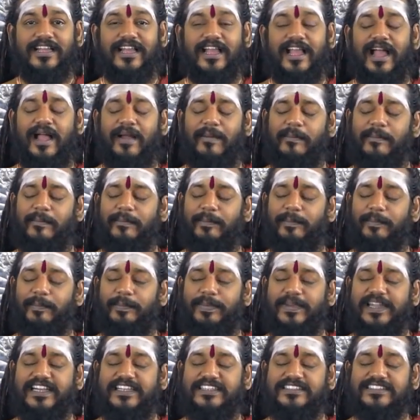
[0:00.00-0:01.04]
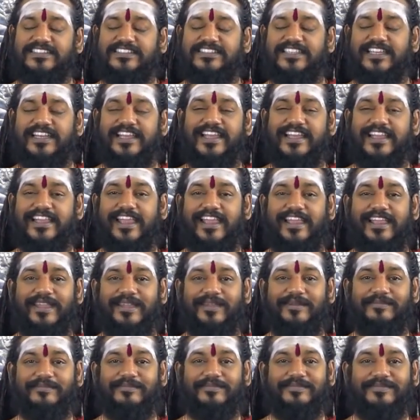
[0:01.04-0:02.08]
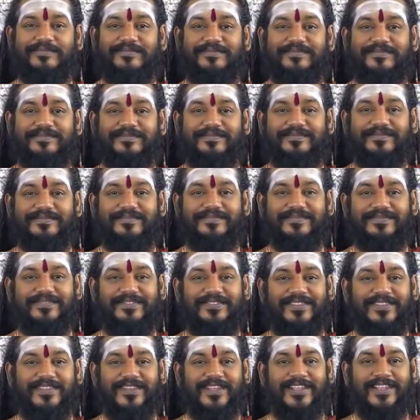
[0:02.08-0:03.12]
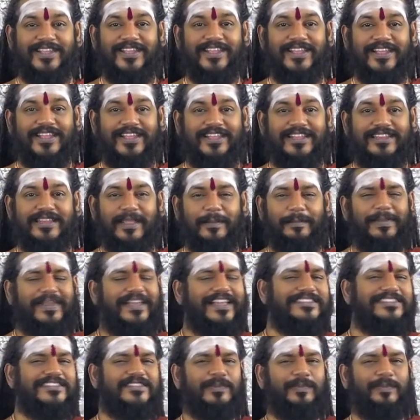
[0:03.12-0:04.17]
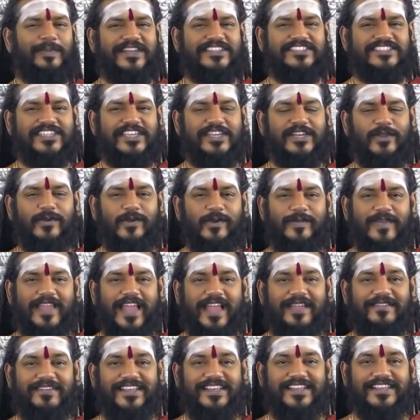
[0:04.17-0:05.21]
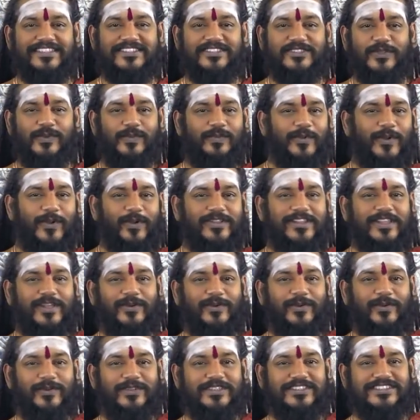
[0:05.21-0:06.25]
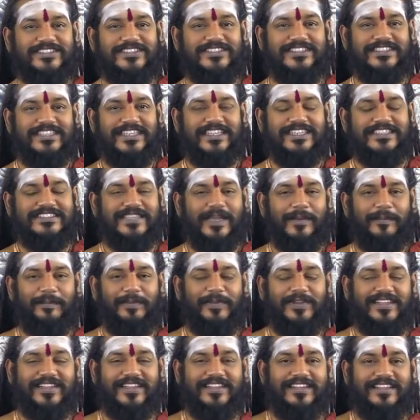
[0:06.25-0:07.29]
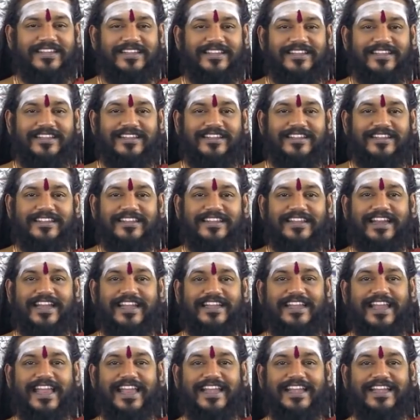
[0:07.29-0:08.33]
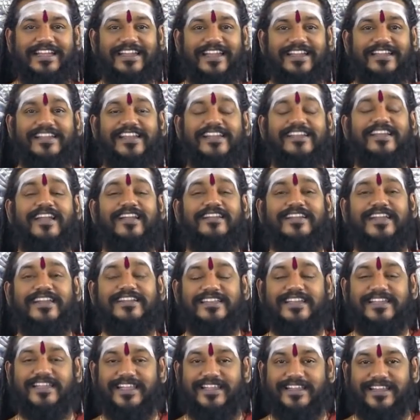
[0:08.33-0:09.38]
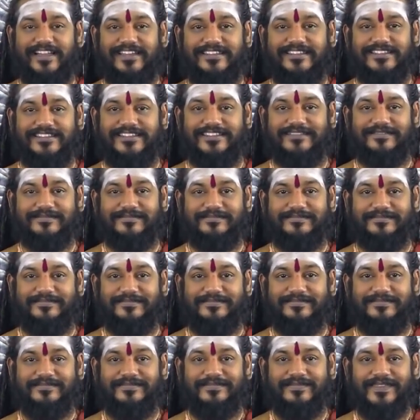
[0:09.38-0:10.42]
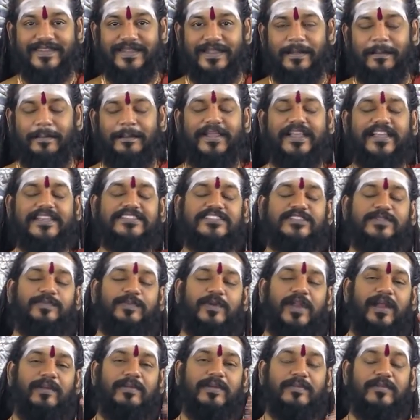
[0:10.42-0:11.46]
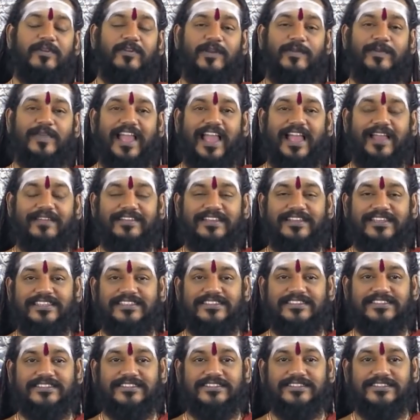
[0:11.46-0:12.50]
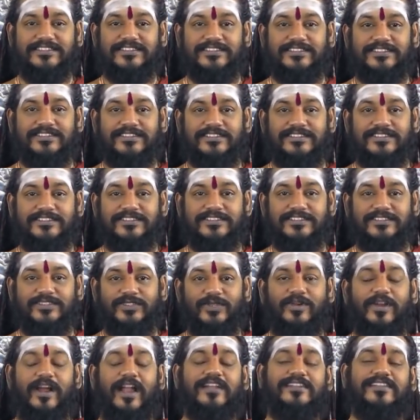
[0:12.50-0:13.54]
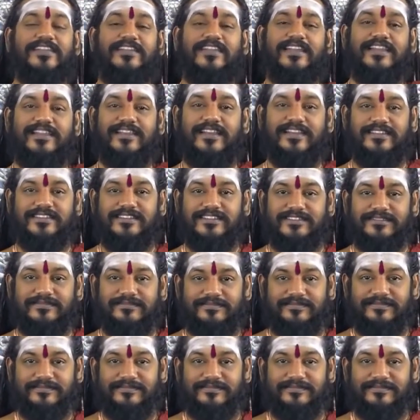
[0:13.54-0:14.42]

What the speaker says: Complete silly game. The biggest pleasure you will be having is you broke the rules, jumped red light and did not get the ticket. Biggest problem you will be having is you got the ticket.